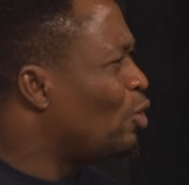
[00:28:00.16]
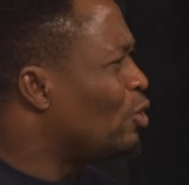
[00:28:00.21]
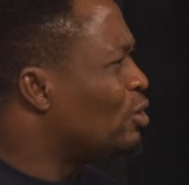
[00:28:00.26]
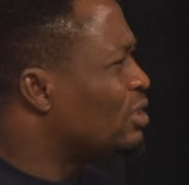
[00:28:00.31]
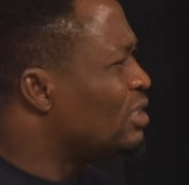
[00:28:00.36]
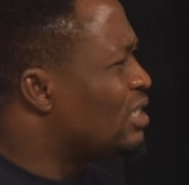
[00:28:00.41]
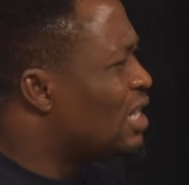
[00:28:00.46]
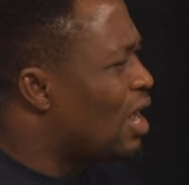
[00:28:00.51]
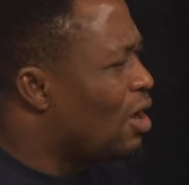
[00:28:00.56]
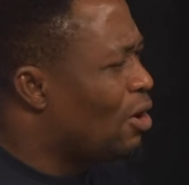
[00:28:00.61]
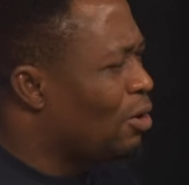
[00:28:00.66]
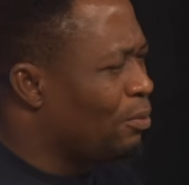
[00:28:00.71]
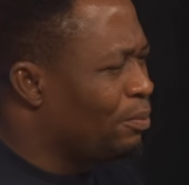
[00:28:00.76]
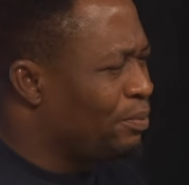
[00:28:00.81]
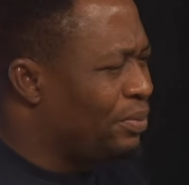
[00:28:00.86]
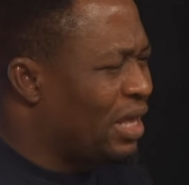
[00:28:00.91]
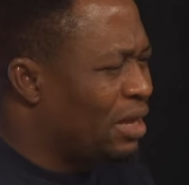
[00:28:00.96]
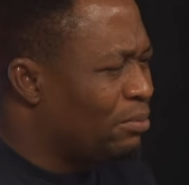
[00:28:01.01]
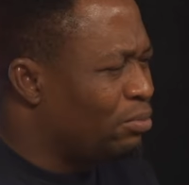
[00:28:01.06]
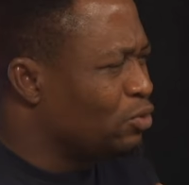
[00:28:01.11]
now
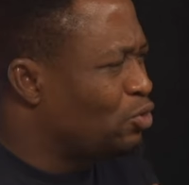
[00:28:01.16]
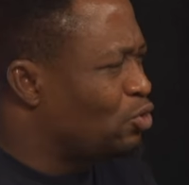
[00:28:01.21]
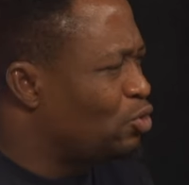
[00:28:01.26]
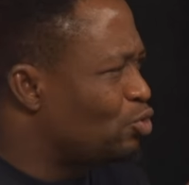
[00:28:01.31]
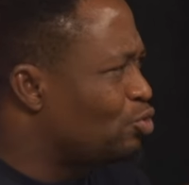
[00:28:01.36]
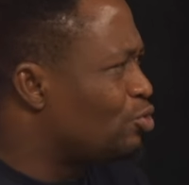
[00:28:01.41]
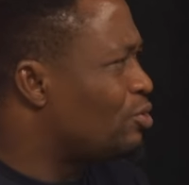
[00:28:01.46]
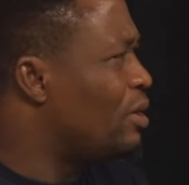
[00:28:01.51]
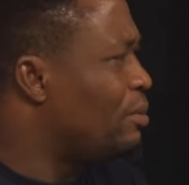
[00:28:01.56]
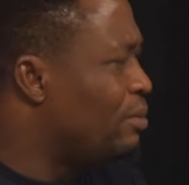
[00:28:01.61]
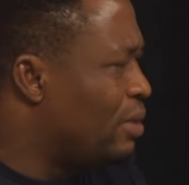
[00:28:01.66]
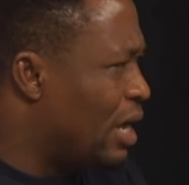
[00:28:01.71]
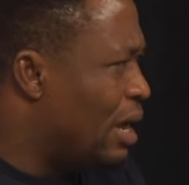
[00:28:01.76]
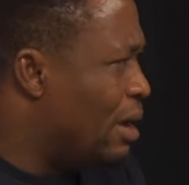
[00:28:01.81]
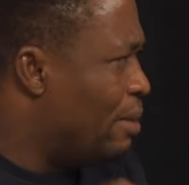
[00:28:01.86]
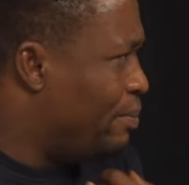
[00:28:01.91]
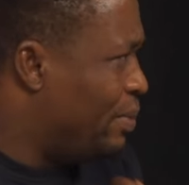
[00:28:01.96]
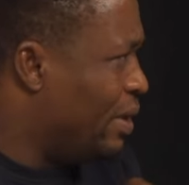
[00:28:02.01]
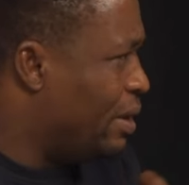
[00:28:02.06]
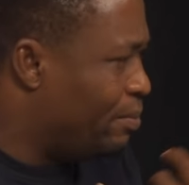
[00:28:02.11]
be able
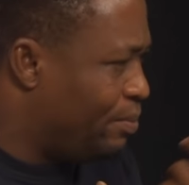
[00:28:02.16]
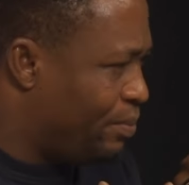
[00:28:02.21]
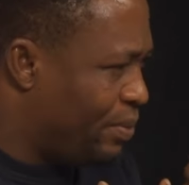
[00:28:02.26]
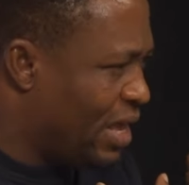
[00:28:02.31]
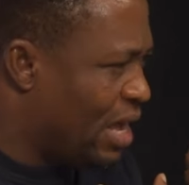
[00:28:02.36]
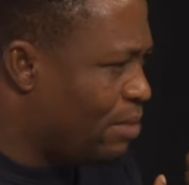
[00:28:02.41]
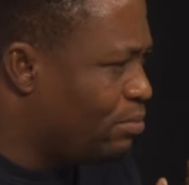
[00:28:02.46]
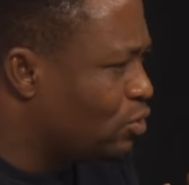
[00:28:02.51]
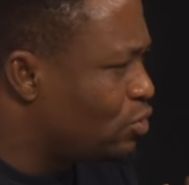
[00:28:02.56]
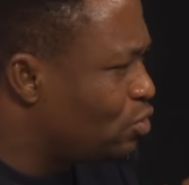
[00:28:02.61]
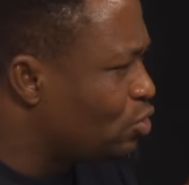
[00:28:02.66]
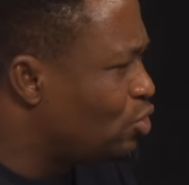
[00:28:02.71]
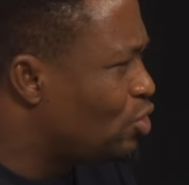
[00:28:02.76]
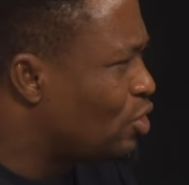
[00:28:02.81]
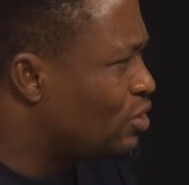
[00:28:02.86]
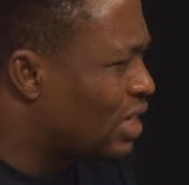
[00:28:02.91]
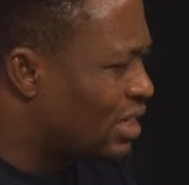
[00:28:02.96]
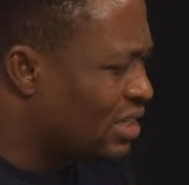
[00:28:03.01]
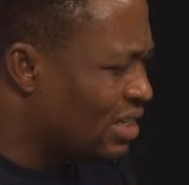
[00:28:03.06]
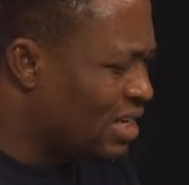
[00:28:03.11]
to judge
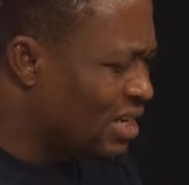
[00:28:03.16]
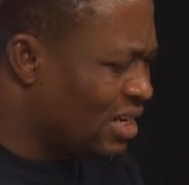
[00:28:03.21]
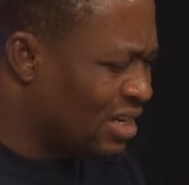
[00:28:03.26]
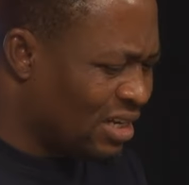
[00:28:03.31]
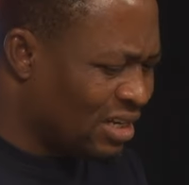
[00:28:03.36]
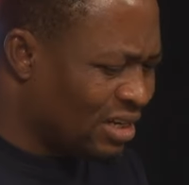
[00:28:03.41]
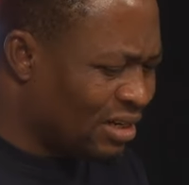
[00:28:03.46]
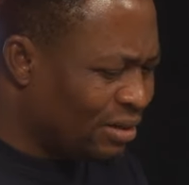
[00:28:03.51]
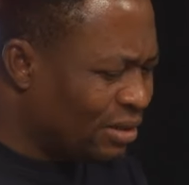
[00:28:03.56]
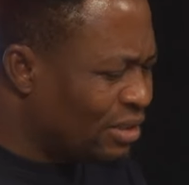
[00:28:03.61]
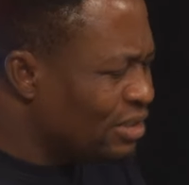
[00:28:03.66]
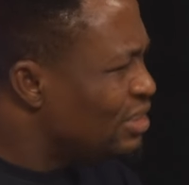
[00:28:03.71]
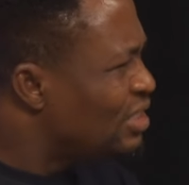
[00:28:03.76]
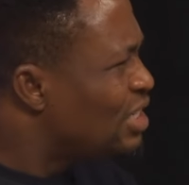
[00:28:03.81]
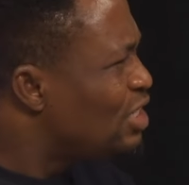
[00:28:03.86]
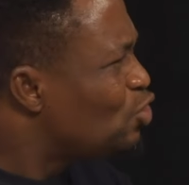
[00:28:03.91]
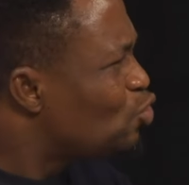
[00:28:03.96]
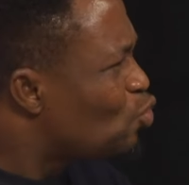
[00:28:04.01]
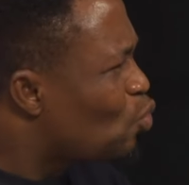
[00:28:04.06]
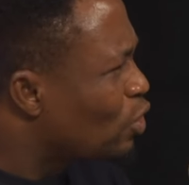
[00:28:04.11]
that
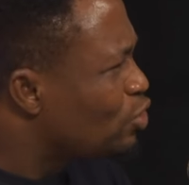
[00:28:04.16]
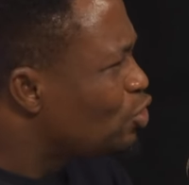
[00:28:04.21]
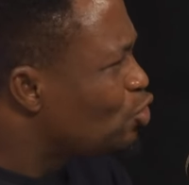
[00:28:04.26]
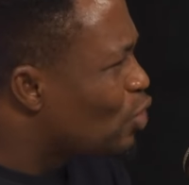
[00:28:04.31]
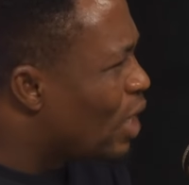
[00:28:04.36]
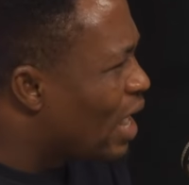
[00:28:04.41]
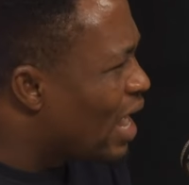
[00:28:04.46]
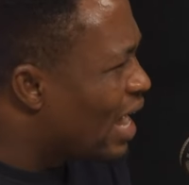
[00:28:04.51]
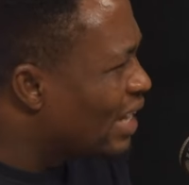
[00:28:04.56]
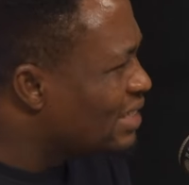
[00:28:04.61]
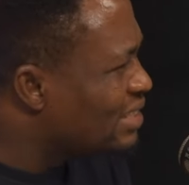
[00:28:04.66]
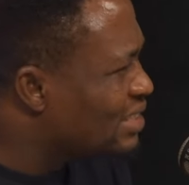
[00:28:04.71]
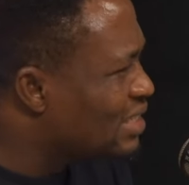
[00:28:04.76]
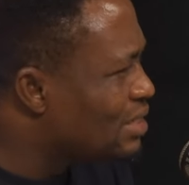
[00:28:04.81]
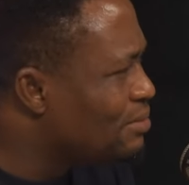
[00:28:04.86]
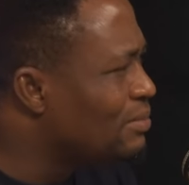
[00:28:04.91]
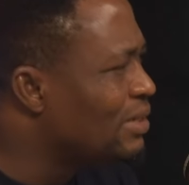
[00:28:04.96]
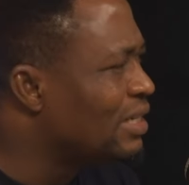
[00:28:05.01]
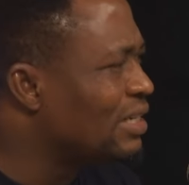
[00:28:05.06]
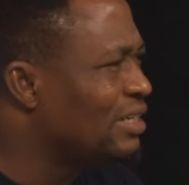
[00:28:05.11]
this what you are asking me